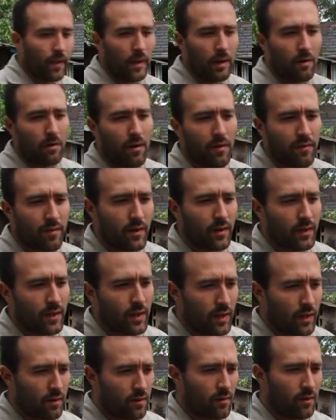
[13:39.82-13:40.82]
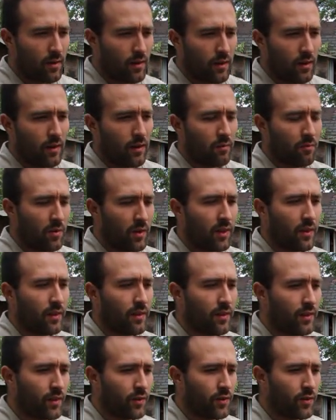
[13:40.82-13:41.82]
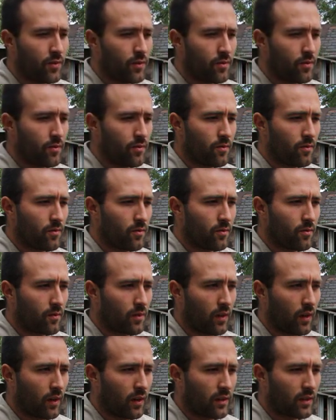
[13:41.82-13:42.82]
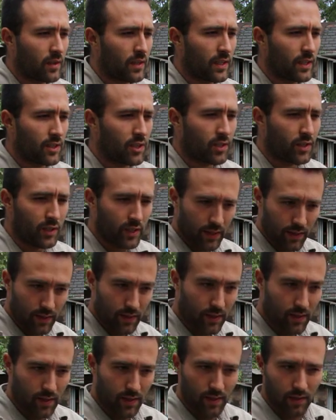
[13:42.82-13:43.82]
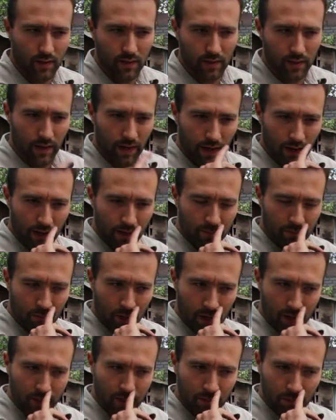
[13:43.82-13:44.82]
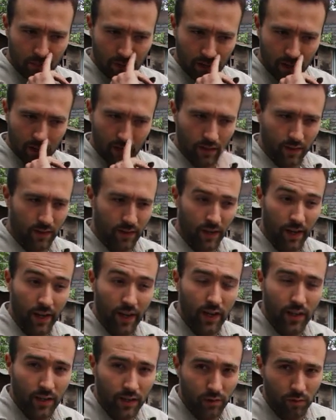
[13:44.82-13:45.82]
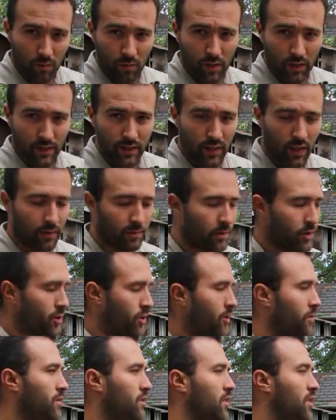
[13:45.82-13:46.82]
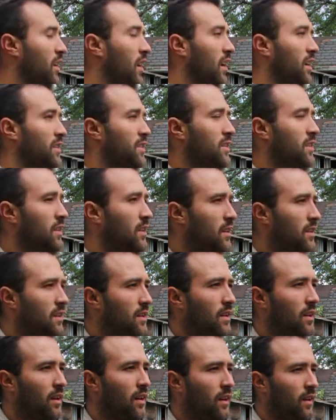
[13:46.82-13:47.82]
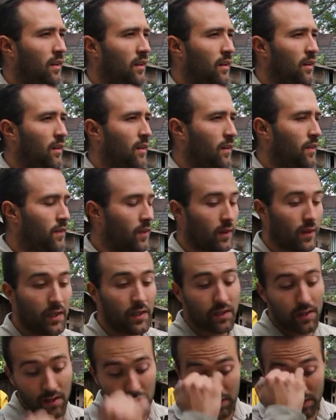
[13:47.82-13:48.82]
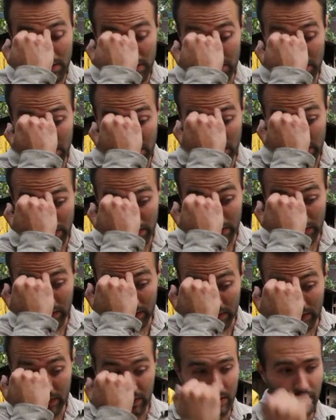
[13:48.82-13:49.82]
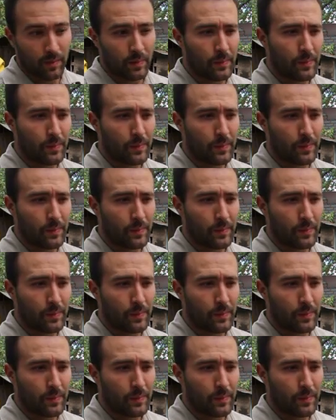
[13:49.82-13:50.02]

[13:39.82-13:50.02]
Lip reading: However, now with the new clutch disc and pressure plate, the 8-inch one that I was showing you guys, the linkage is